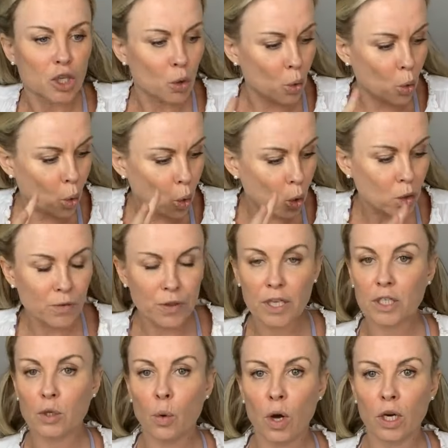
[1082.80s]
So all
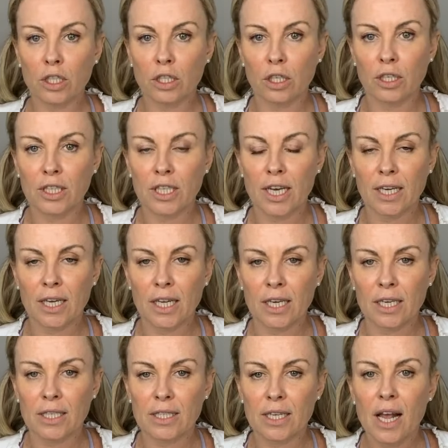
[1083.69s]
of these gua sha
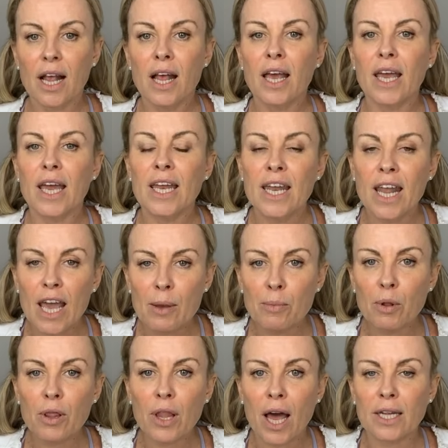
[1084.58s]
techniques
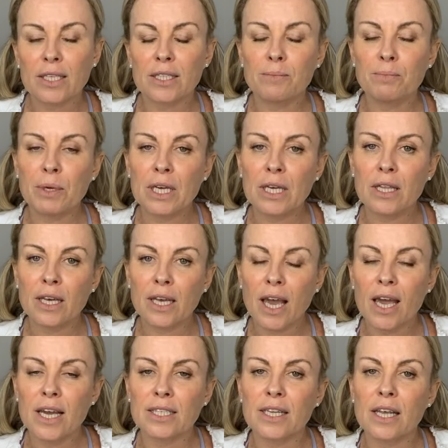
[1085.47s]
enable that to be the
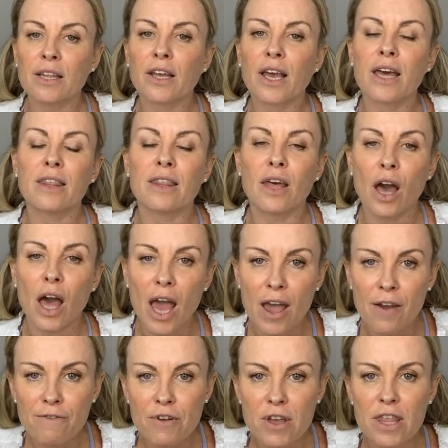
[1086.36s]
case. Okay,
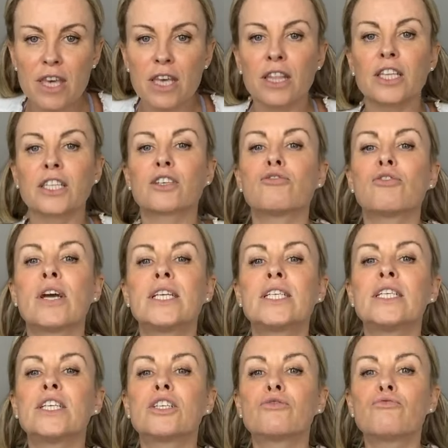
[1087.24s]
everything that's
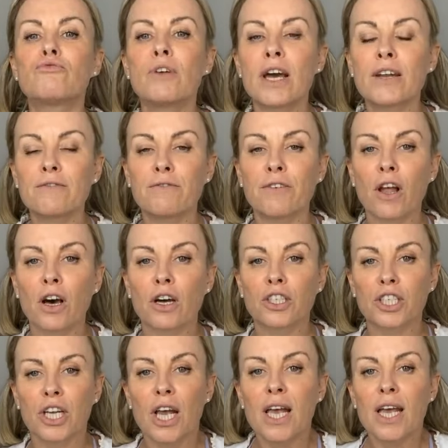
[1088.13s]
creating this red
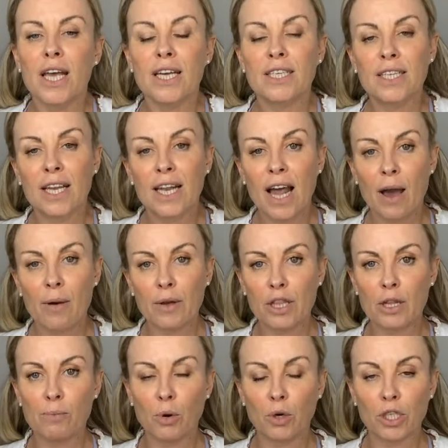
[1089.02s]
flush is
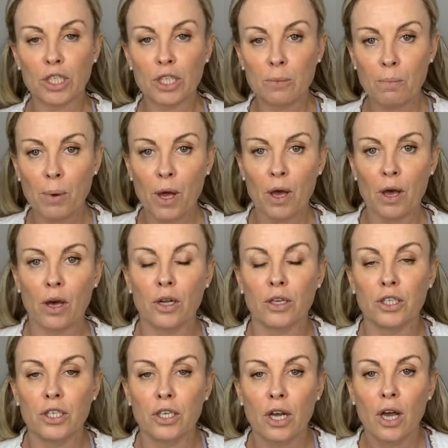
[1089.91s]
allowing the body to
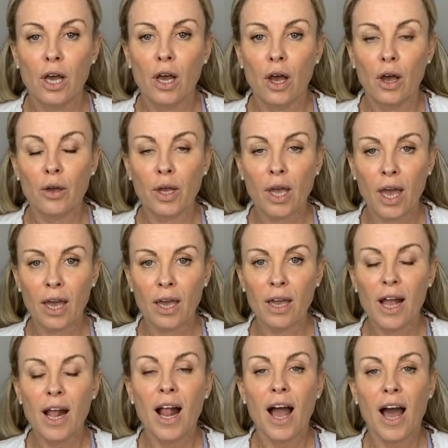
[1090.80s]
purge.
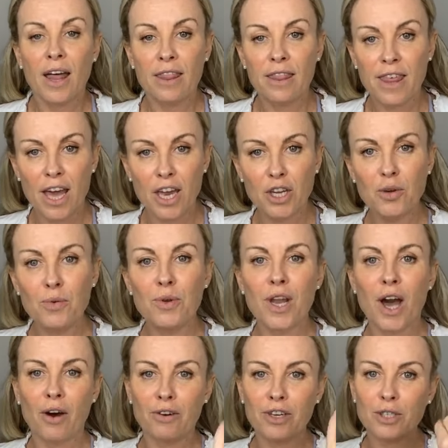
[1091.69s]
Okay, and then you
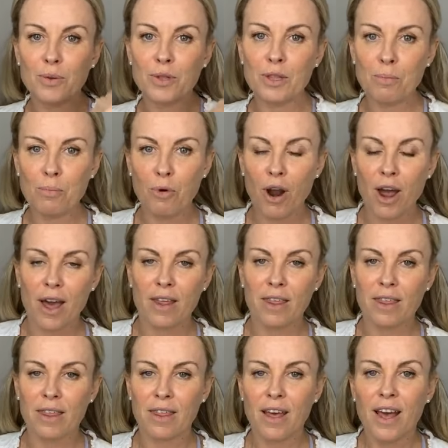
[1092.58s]
nourish with the
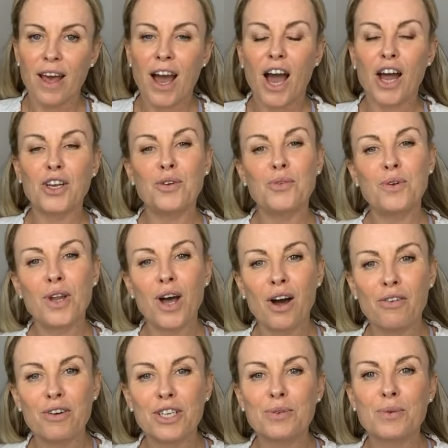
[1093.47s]
breath, and you
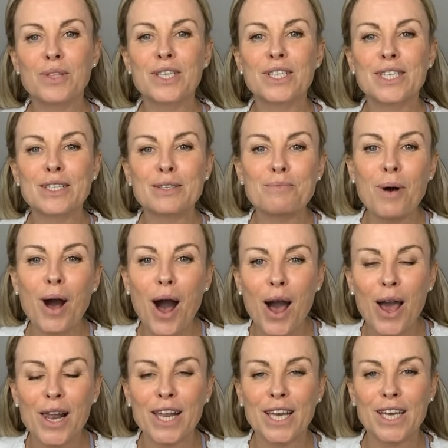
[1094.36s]
nourish with the
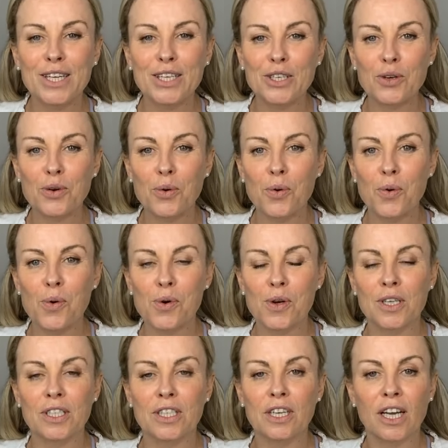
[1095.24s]
smiling into your
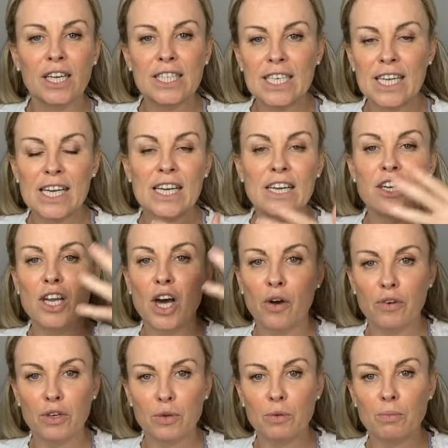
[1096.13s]
organs, and ideally
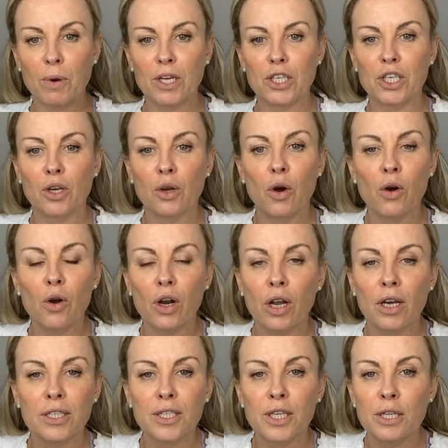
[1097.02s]
nourish with my qigong
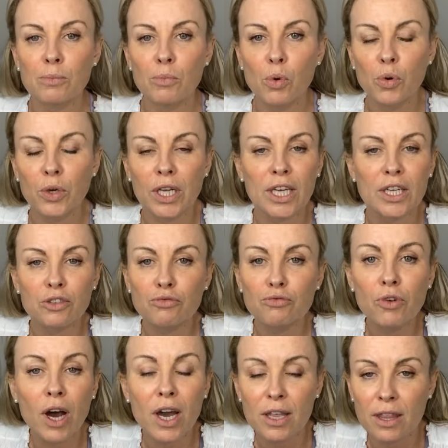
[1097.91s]
class in the morning.
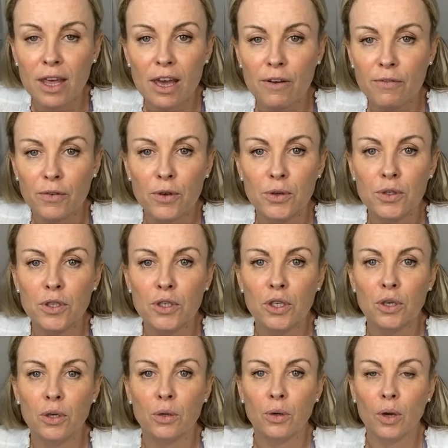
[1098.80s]
It's right there for you to
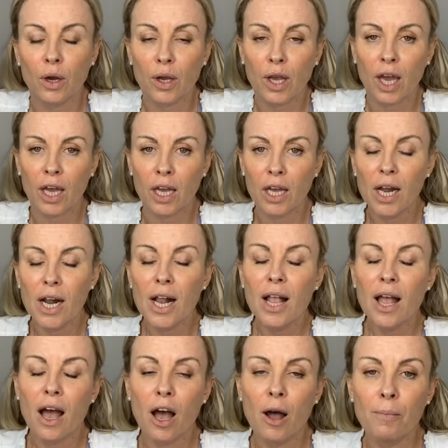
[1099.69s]
do. Okay,
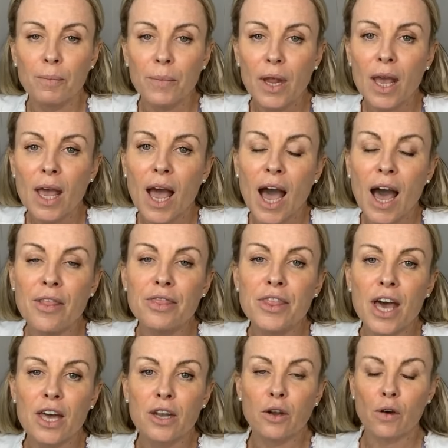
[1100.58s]
and
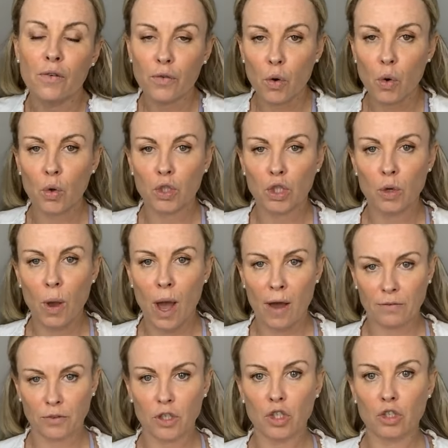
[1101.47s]
then of course you
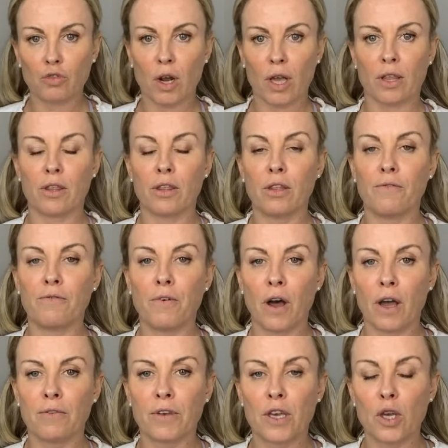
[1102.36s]
have to strengthen the
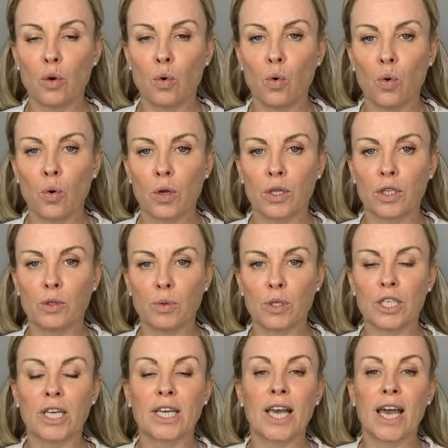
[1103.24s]
5 key organs,
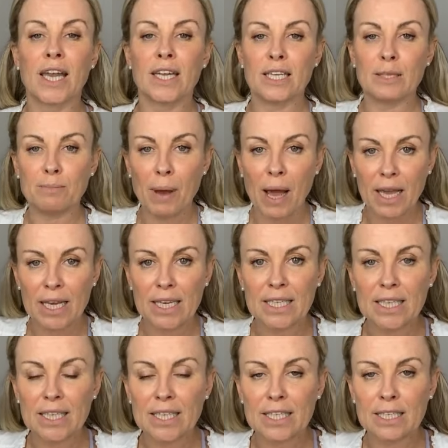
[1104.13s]
which again is back
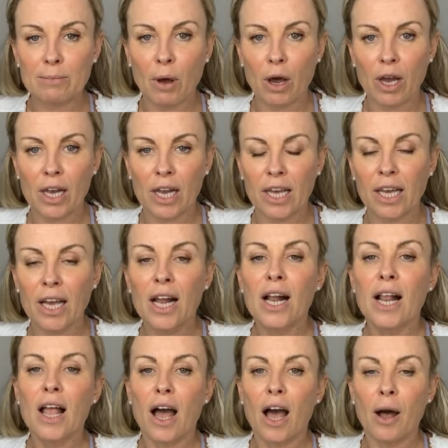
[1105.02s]
into the smiling.